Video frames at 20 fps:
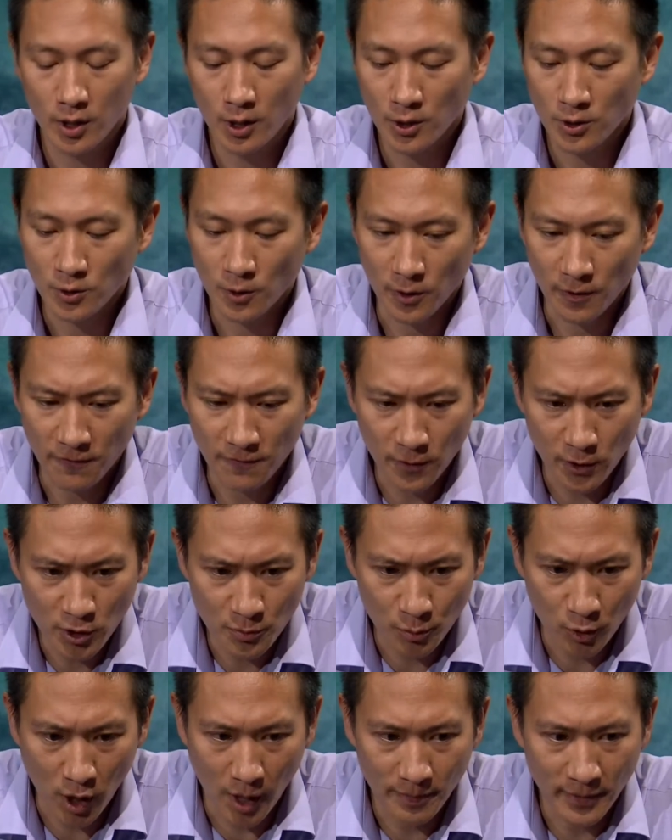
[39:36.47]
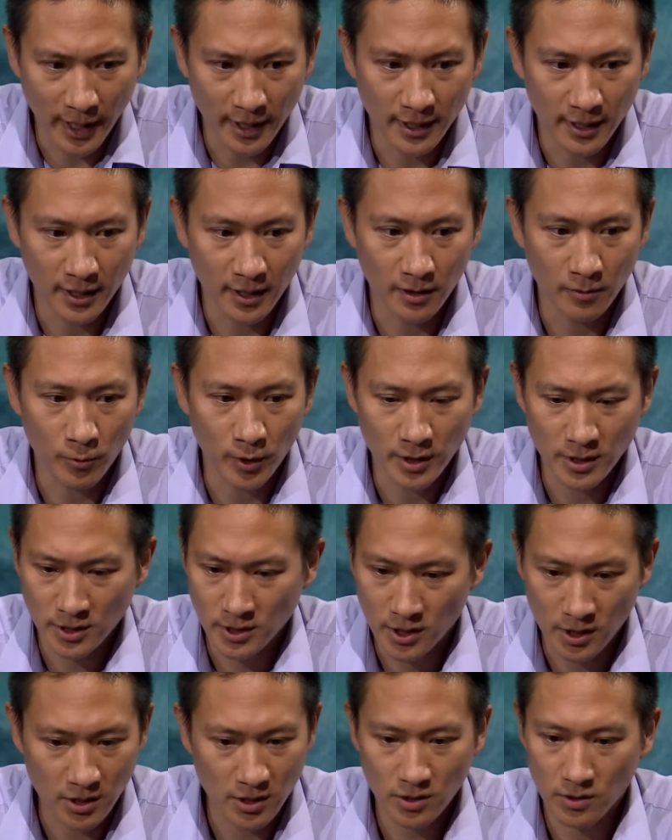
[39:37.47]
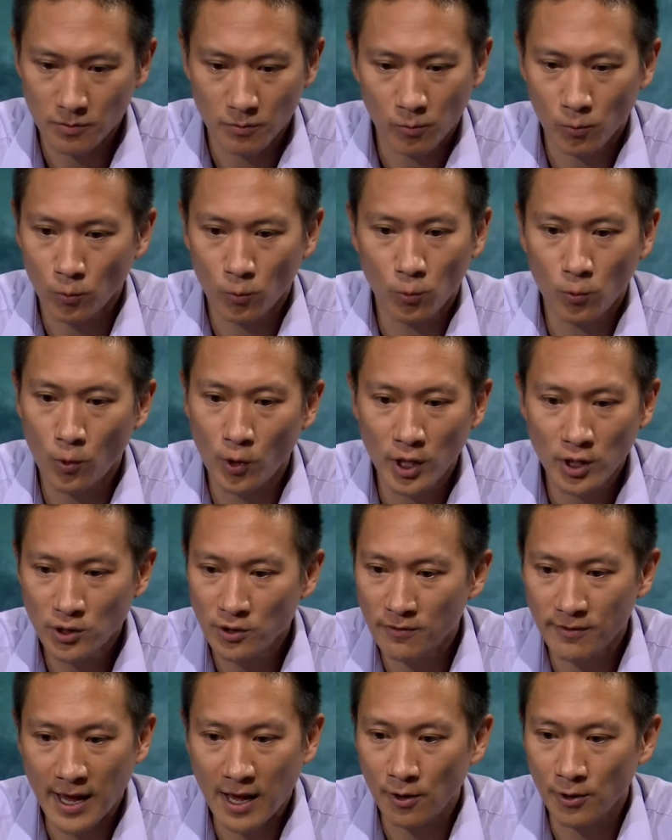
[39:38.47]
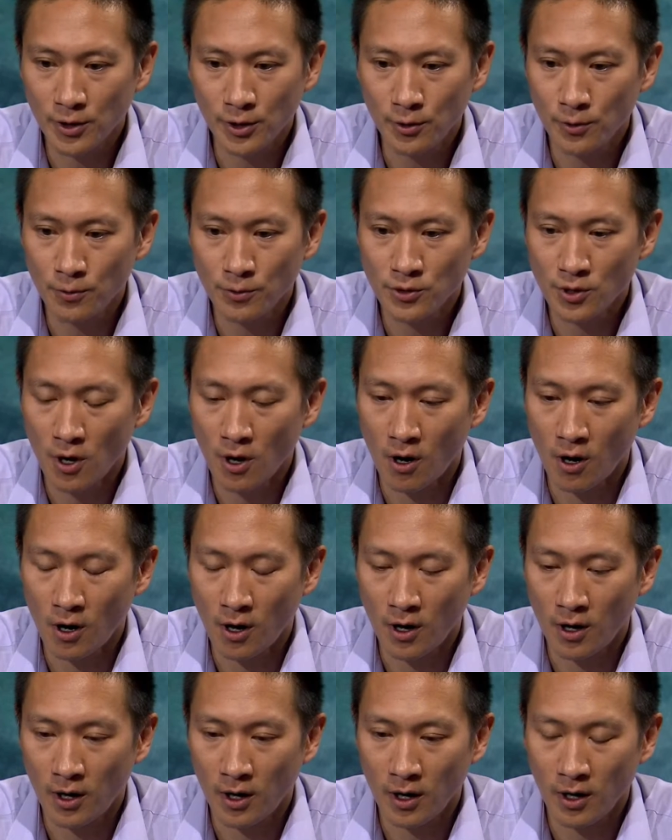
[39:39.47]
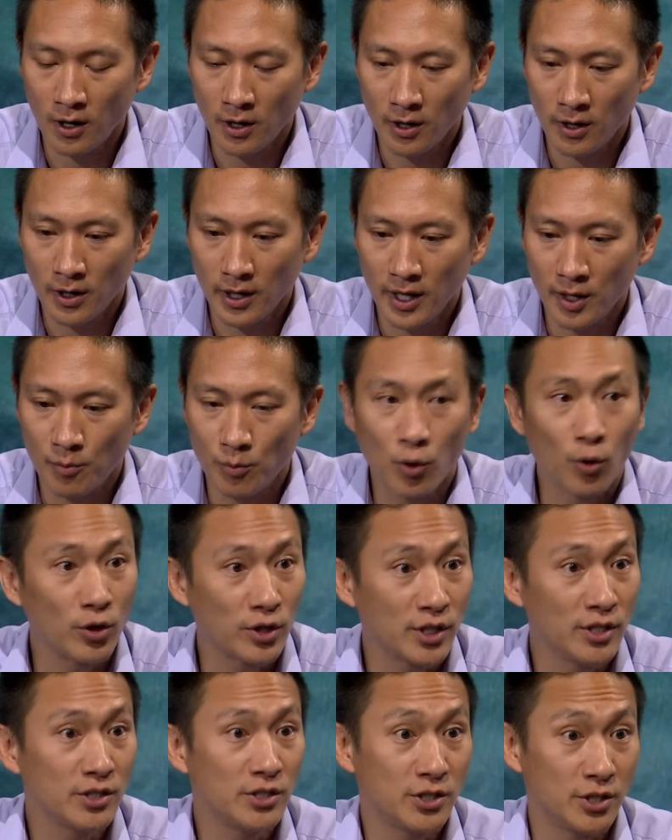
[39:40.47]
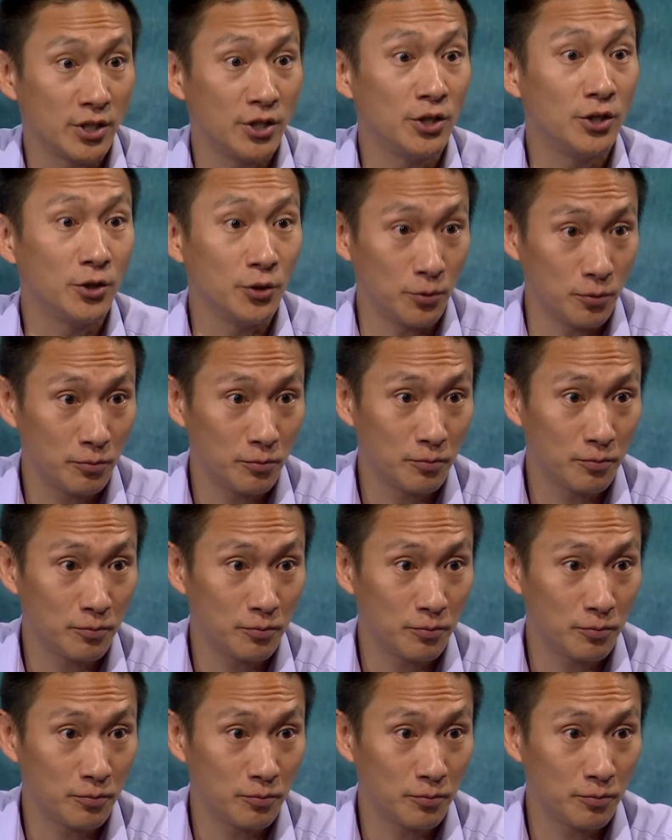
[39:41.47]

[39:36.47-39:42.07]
So the first prompt I did was just which values are important to you.